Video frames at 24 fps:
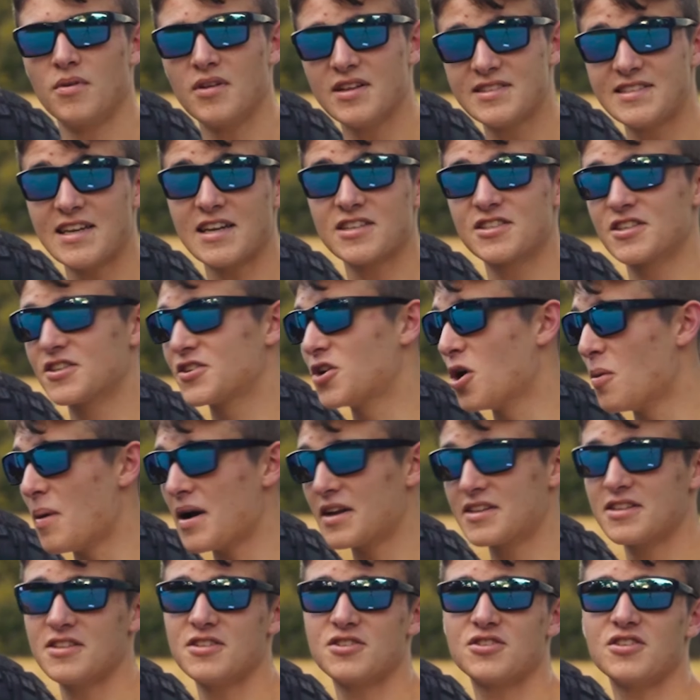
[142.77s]
but let's actually go
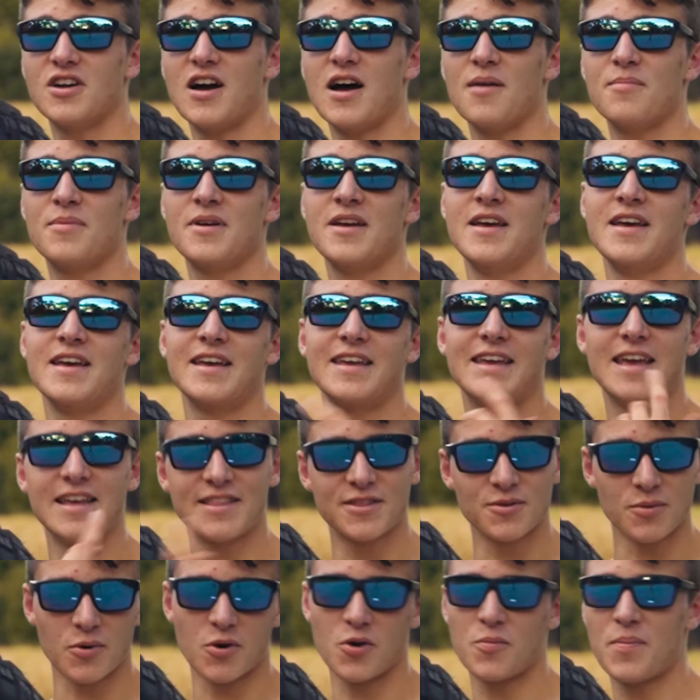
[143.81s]
back to the shop, get
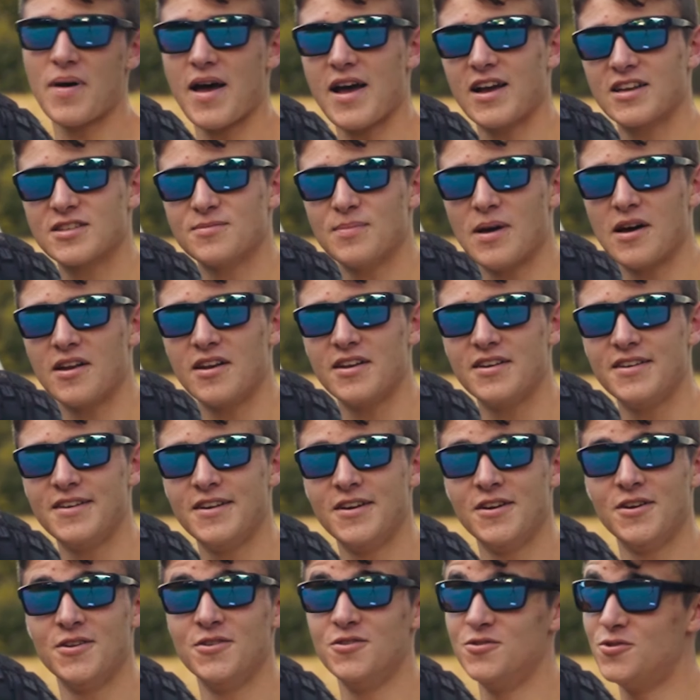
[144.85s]
the Rotopax mounted,
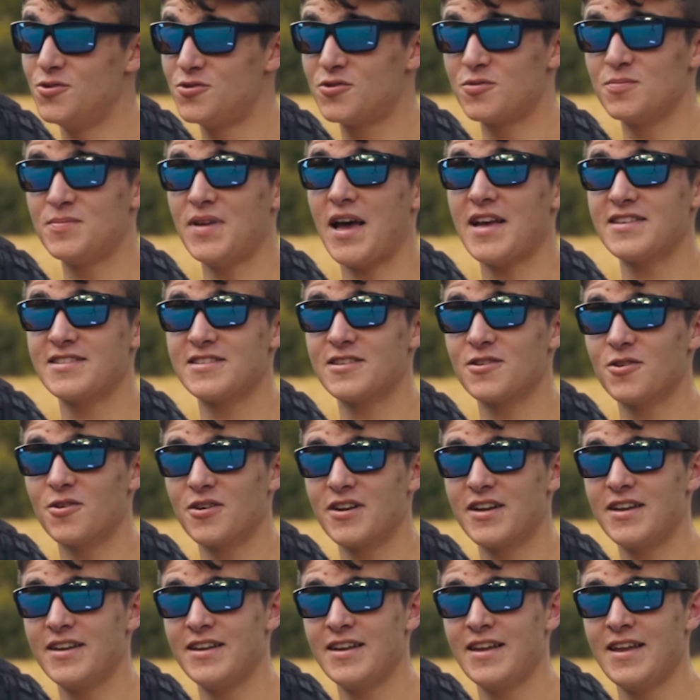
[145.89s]
do some testing
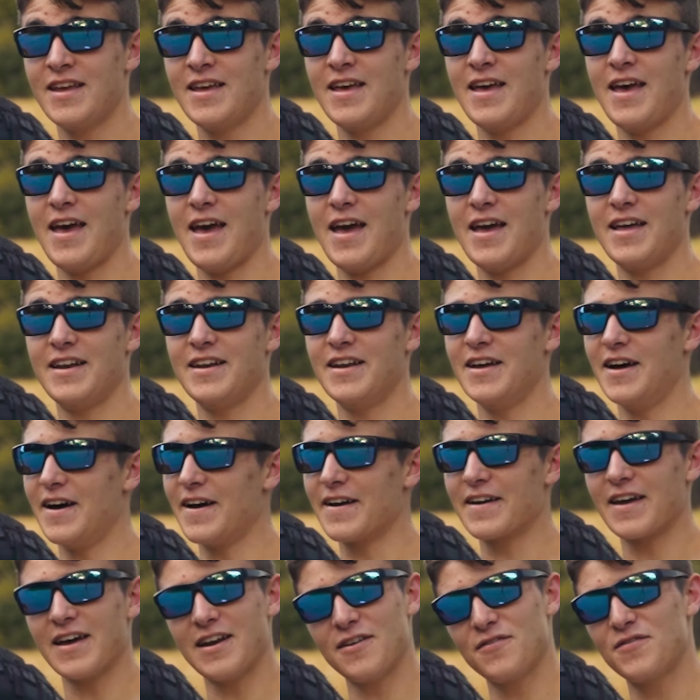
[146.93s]
on it, and uh,
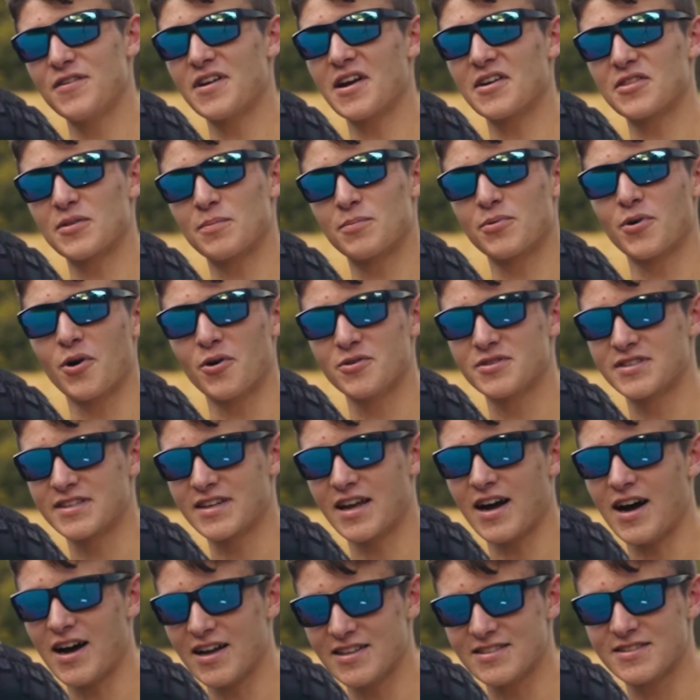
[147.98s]
kind of figure out the pros and
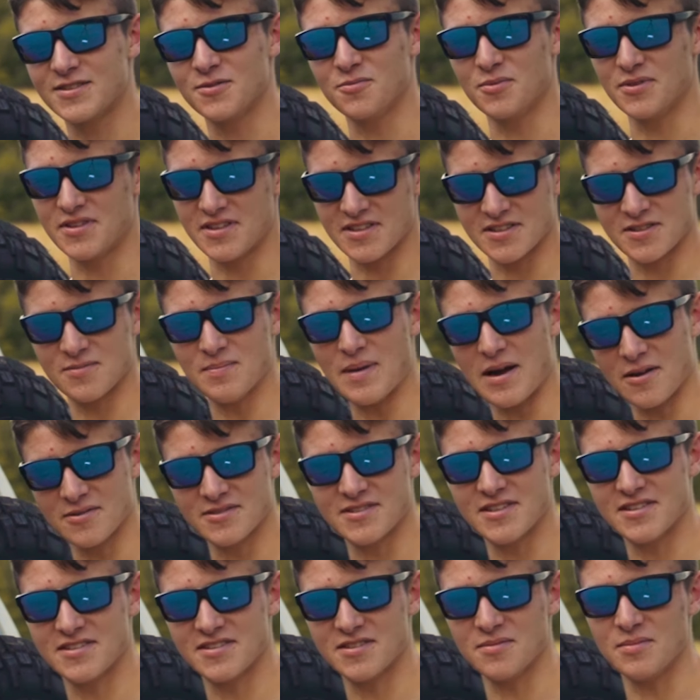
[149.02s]
cons with this mount
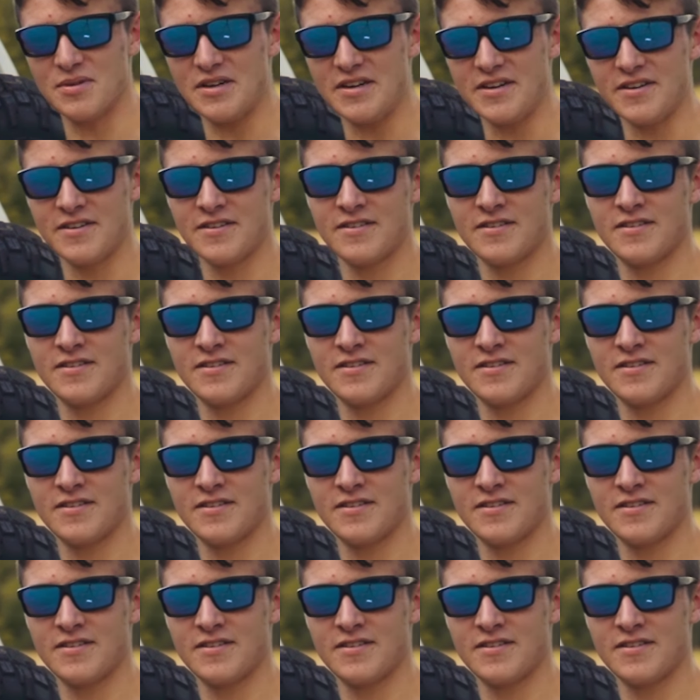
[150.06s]
system here.